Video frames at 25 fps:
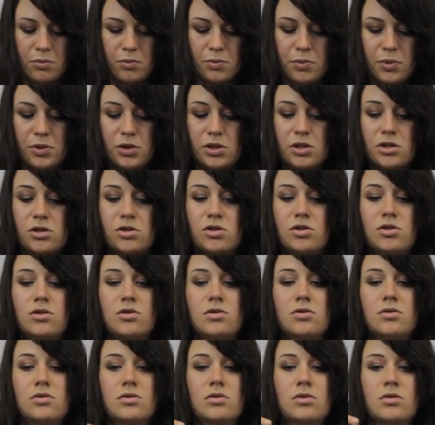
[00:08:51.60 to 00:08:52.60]
Put the
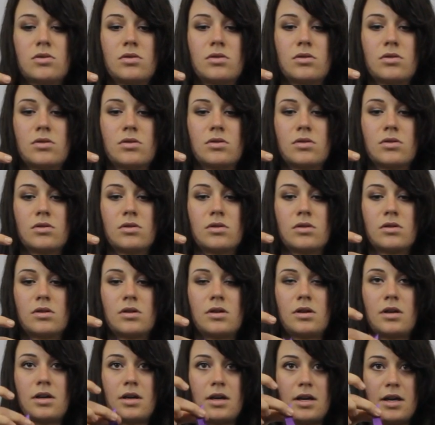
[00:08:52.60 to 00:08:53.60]
two
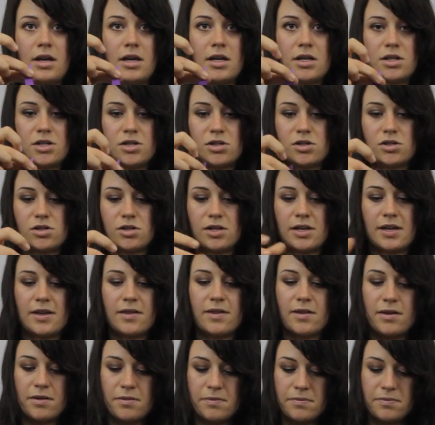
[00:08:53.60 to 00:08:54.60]
edges
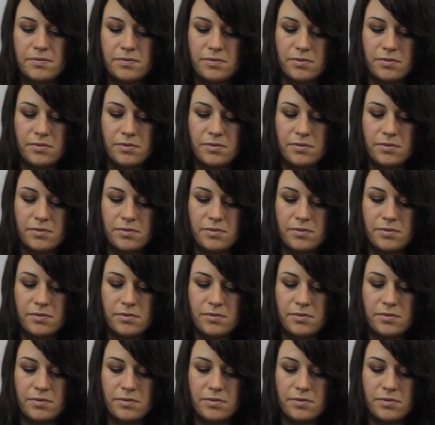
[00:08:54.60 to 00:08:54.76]
together,